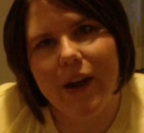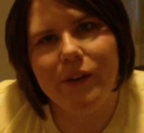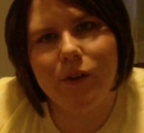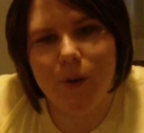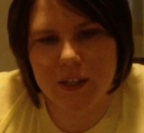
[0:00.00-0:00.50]

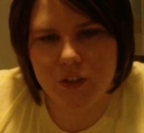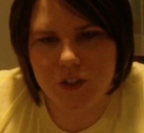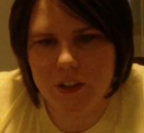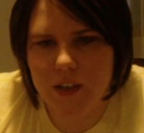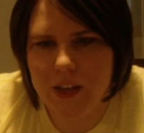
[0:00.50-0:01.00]
Final
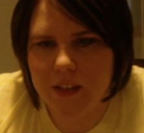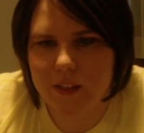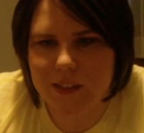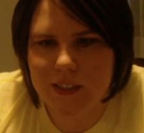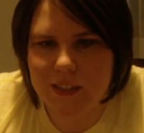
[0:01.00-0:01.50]
question
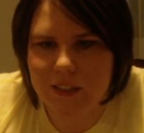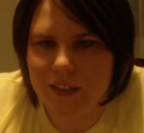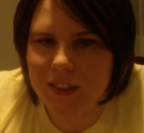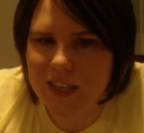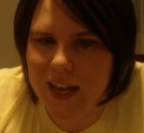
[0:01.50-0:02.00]
in the
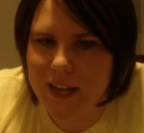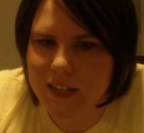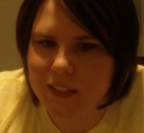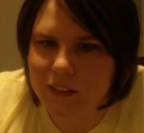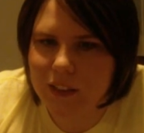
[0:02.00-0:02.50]
TTC
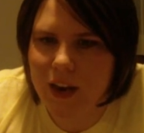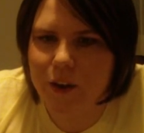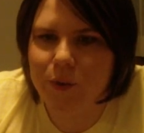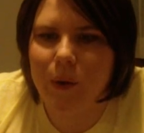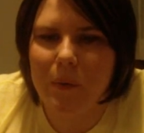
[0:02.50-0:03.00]
tag is,
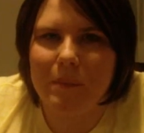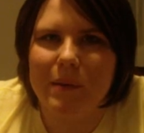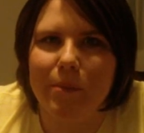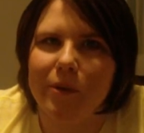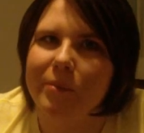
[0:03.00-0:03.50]
how do I want
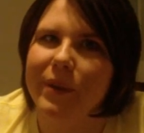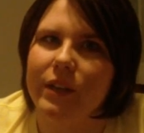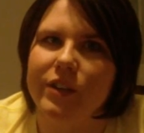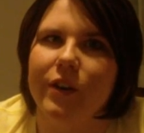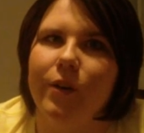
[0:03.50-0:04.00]
my birth
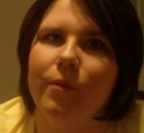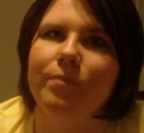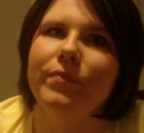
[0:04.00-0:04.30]
plan to go?